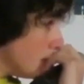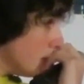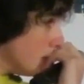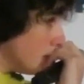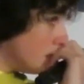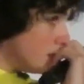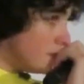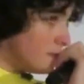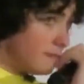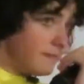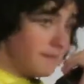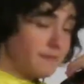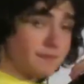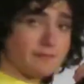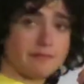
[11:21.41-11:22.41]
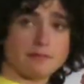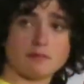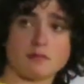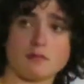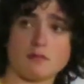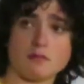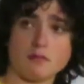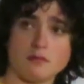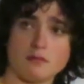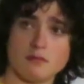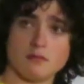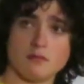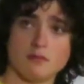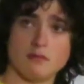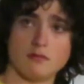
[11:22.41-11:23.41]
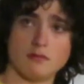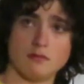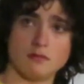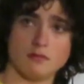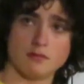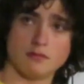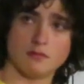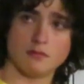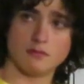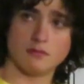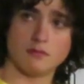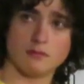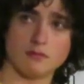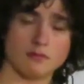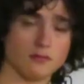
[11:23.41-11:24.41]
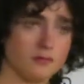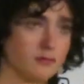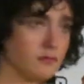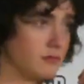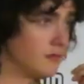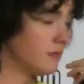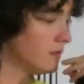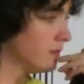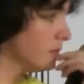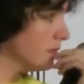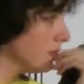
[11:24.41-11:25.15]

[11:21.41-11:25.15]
The person shown says nothing.